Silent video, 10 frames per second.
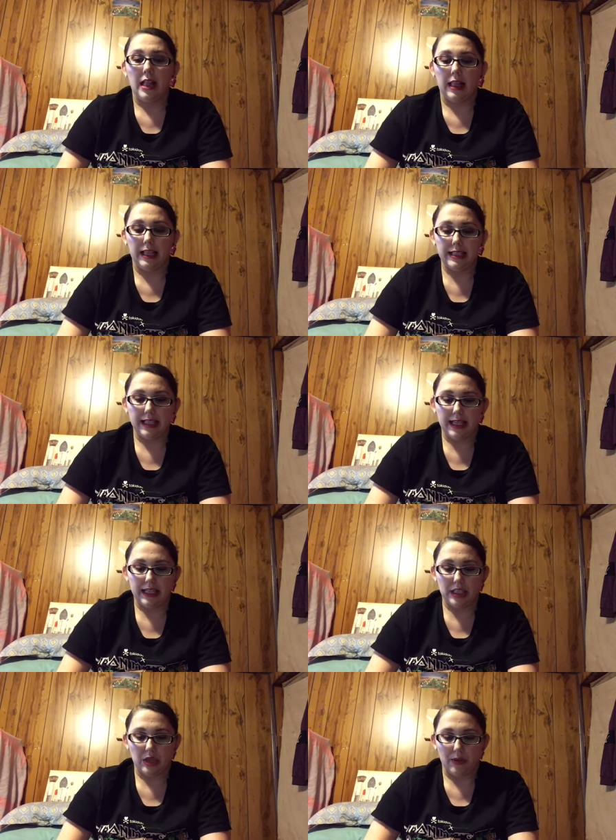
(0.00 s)
let's get
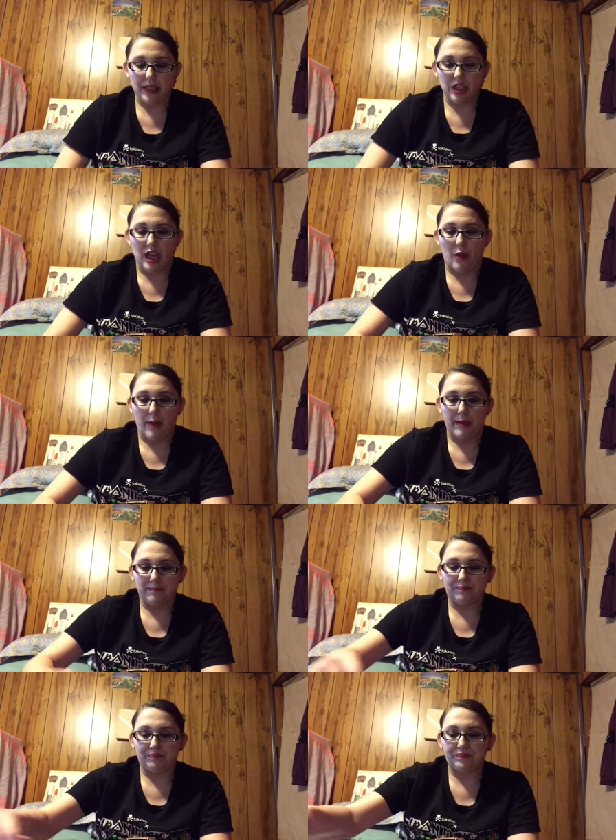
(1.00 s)
into it, shall
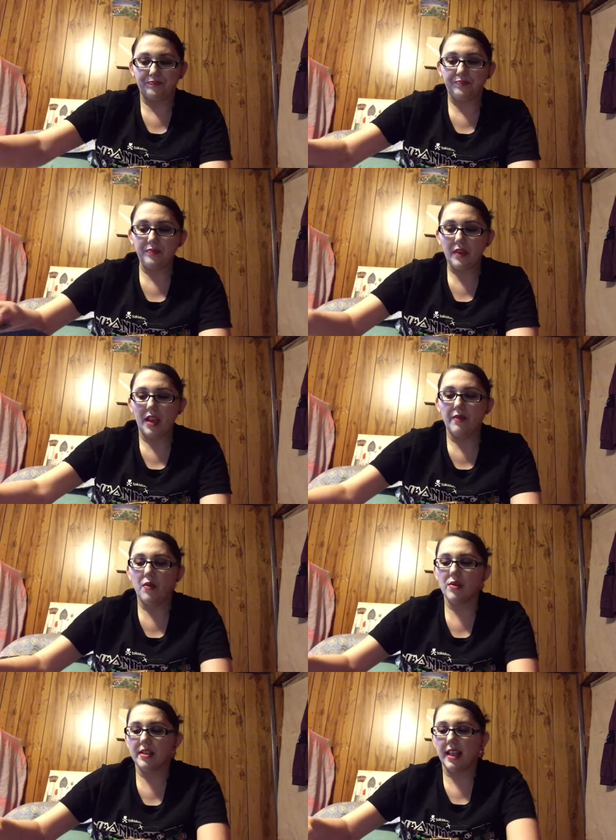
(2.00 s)
we? Of
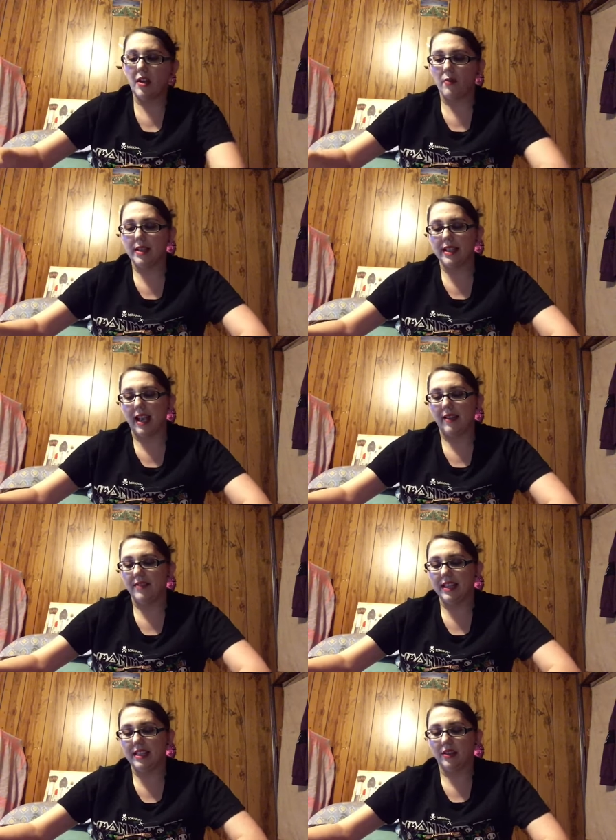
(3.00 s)
course, they always
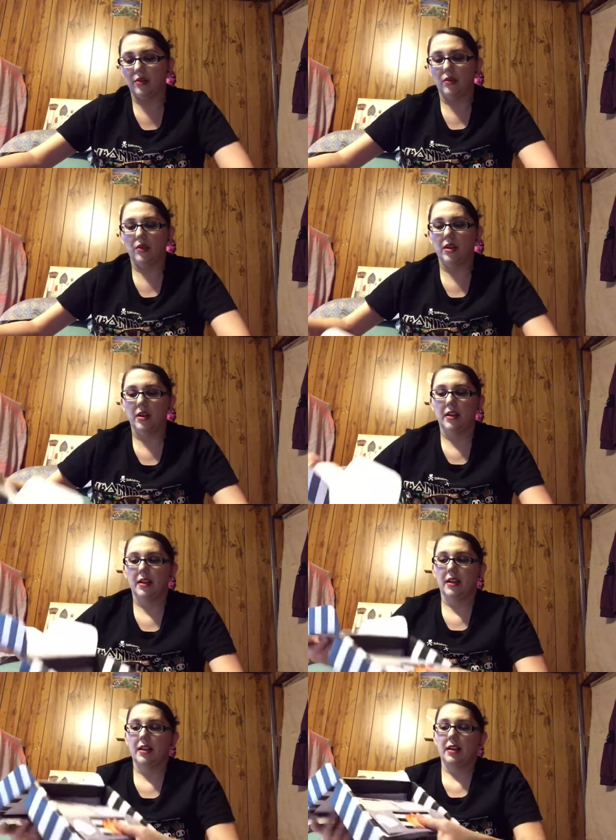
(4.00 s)
have the little
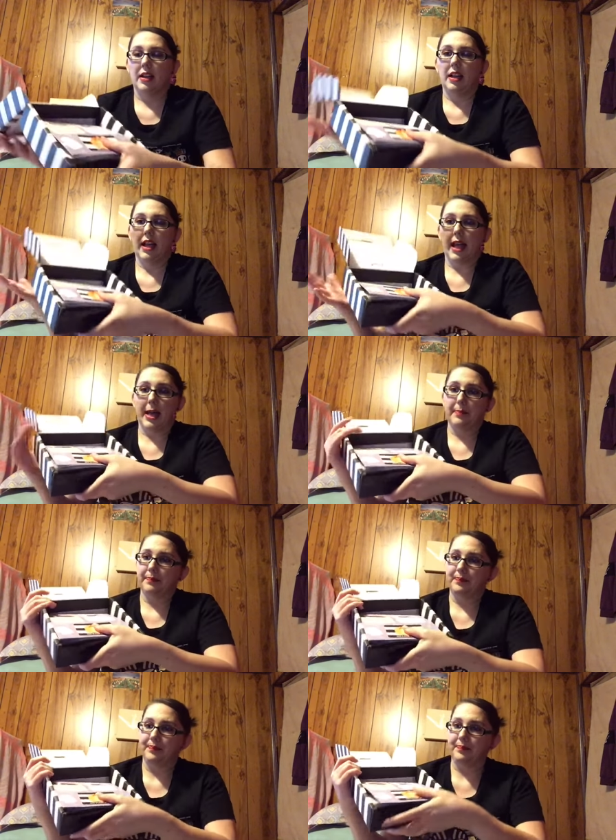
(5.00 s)
um,
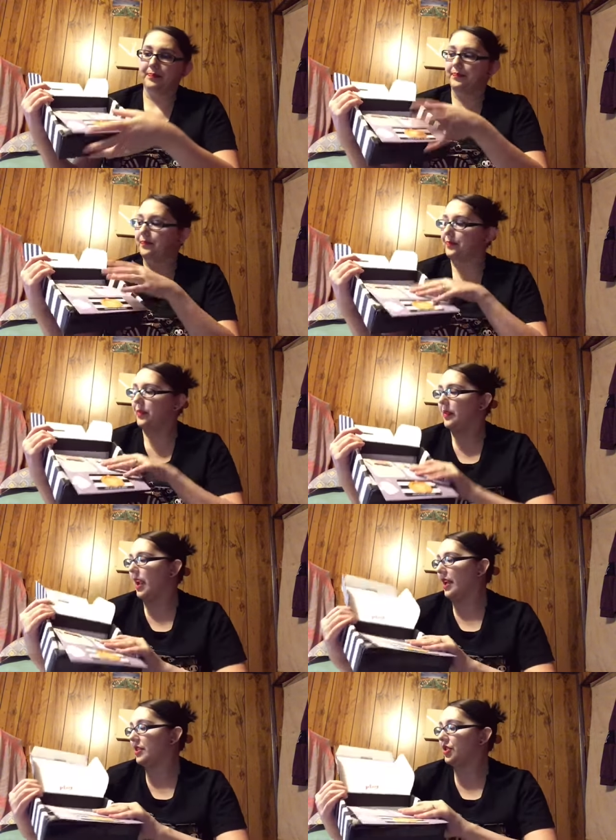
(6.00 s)

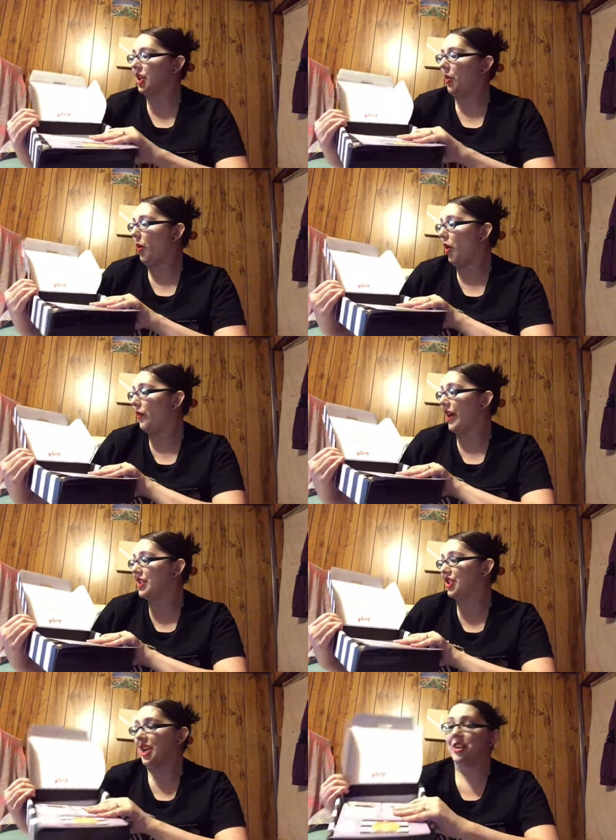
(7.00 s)
show off
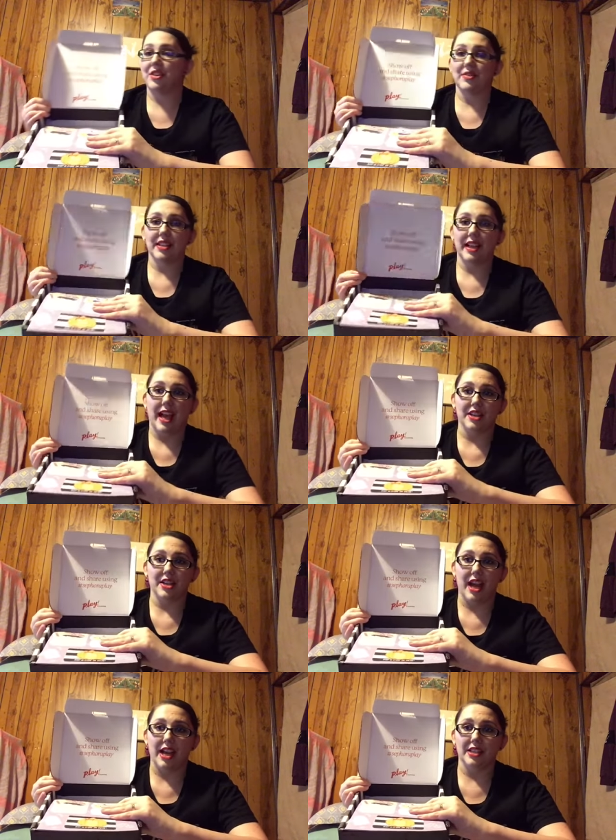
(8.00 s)
and share using
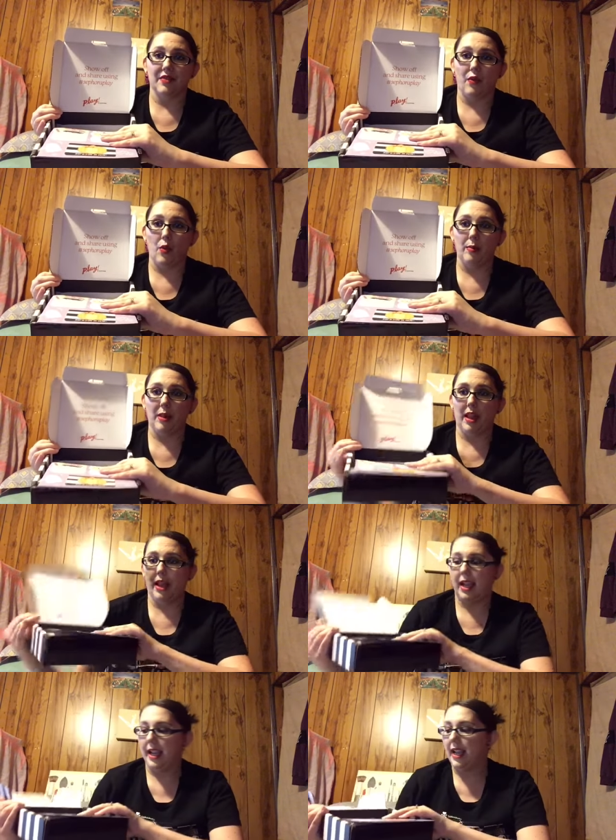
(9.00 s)
hashtag Sephora
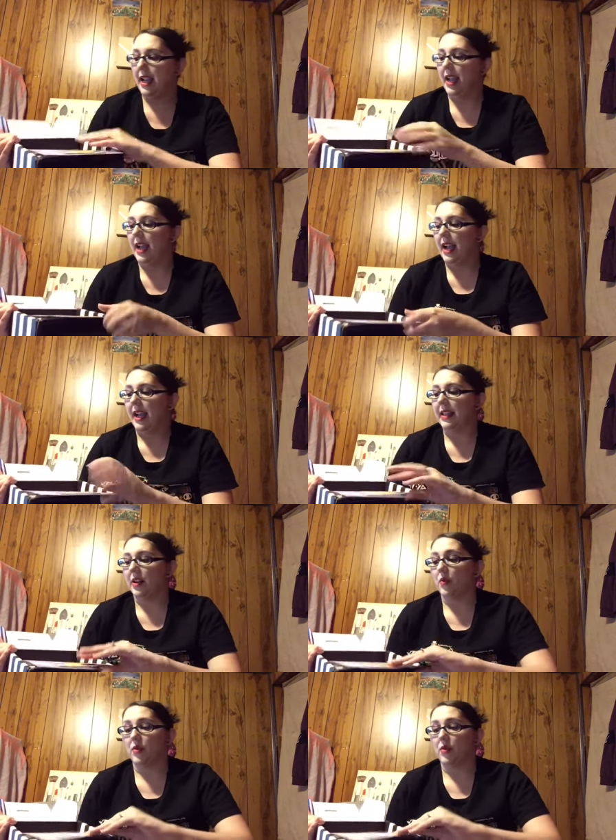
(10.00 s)
Play. And then, of